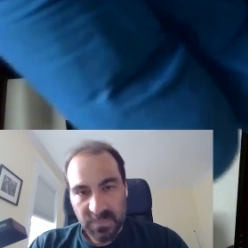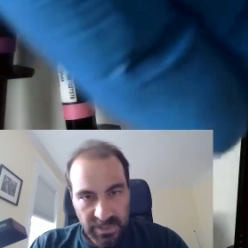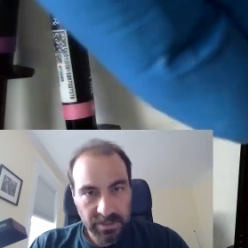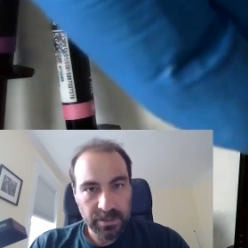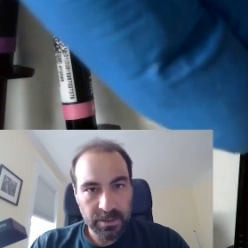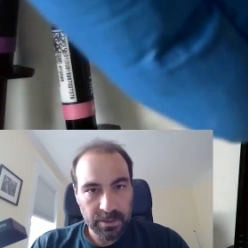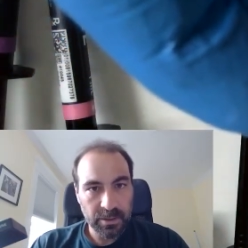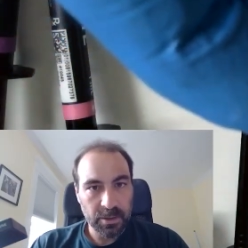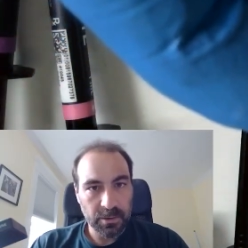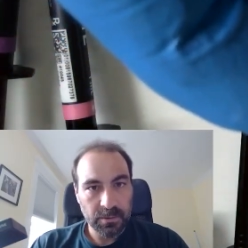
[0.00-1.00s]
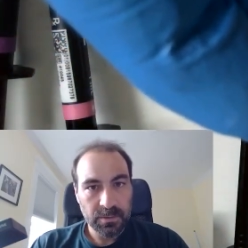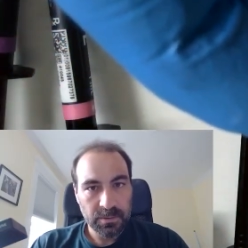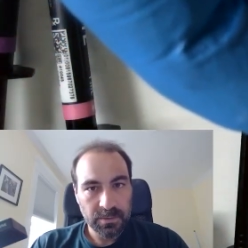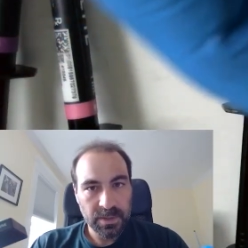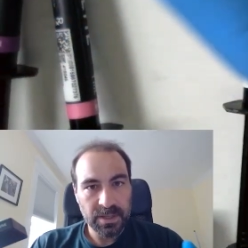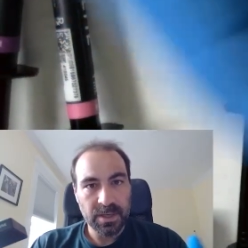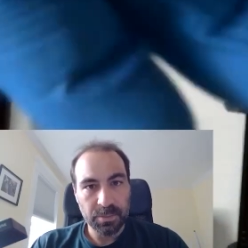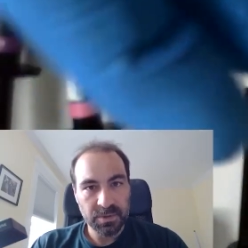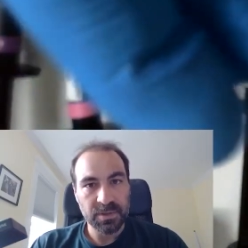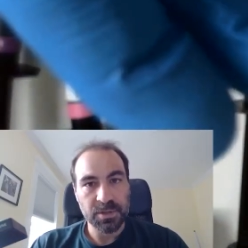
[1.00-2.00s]
Then you're going to go get a
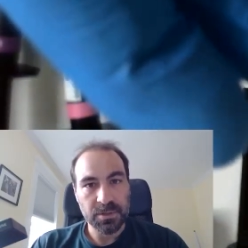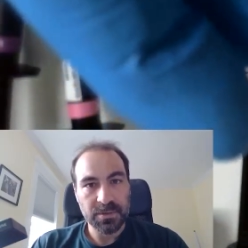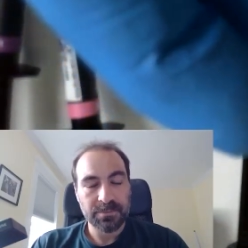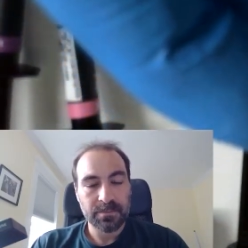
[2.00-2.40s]
couple of stitches.